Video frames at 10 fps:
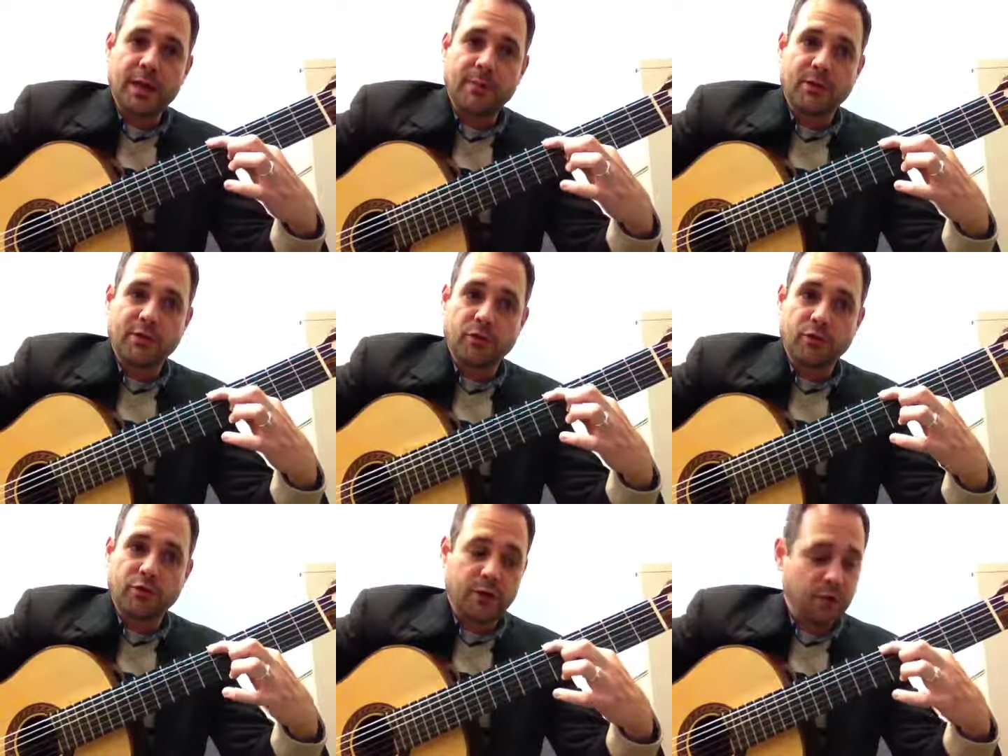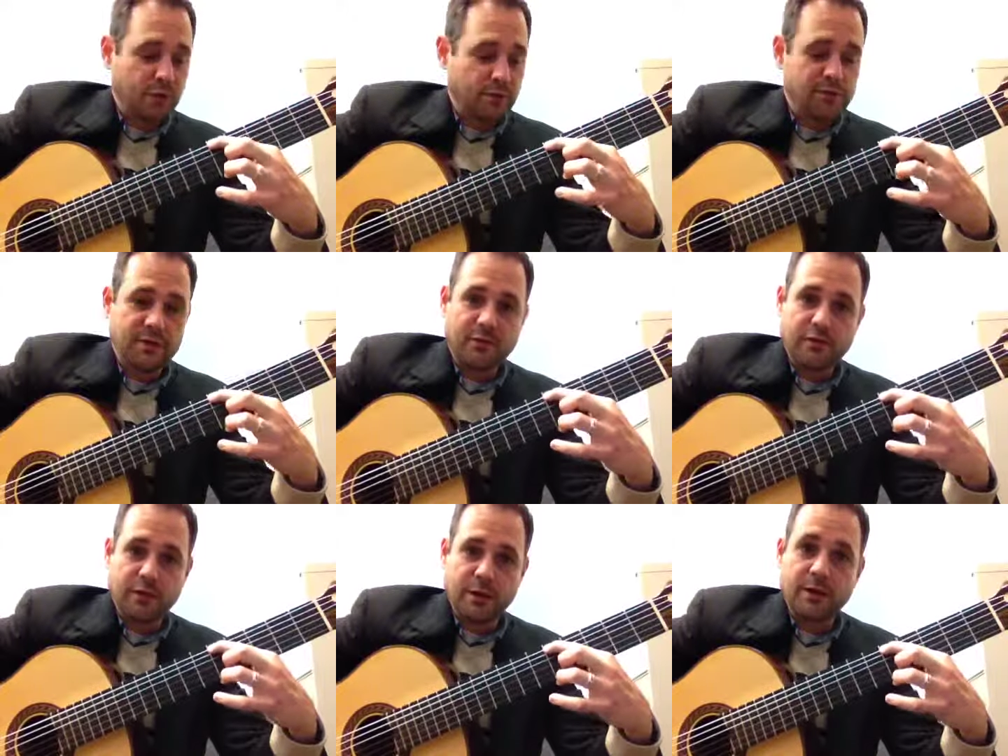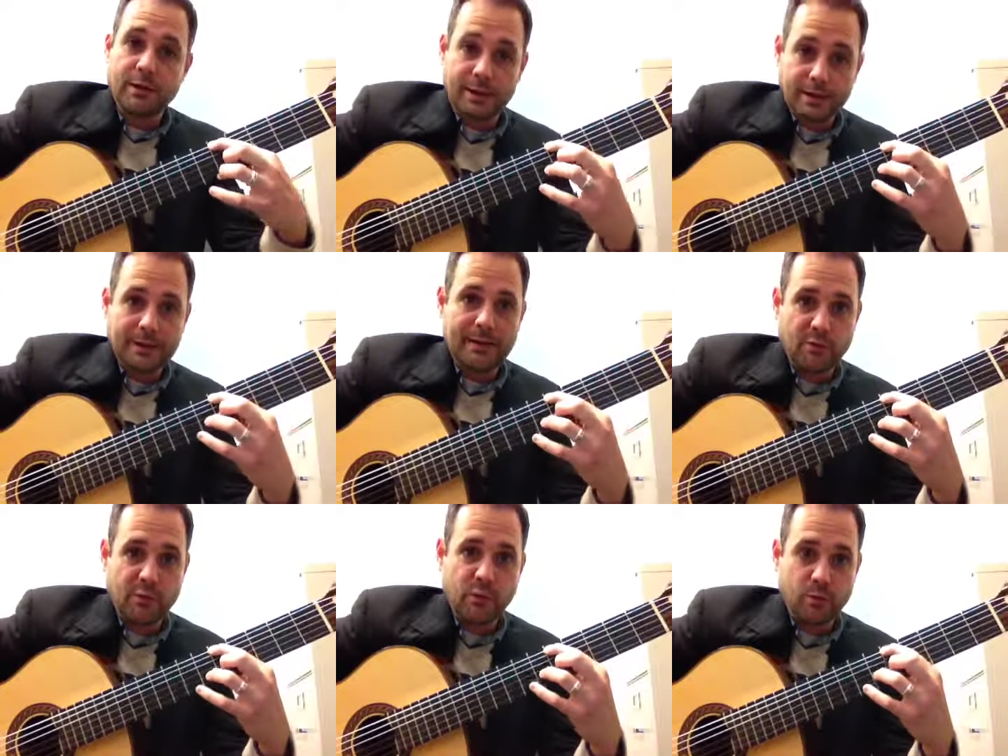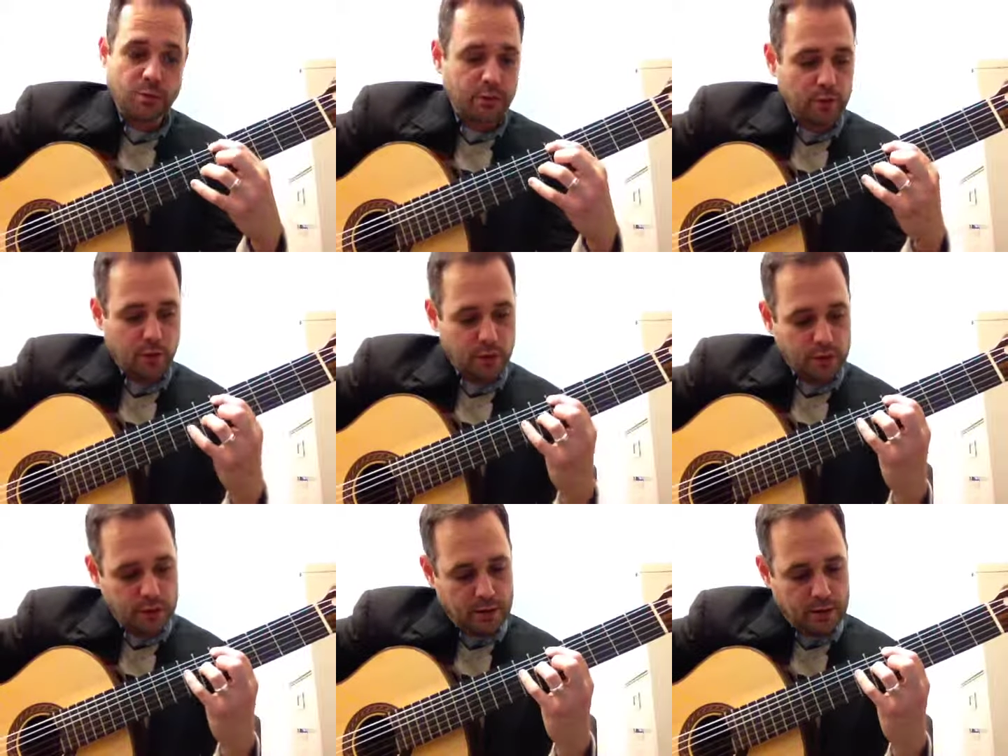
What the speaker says: keeping your first finger on the 6th string, again giving me the root of the chord.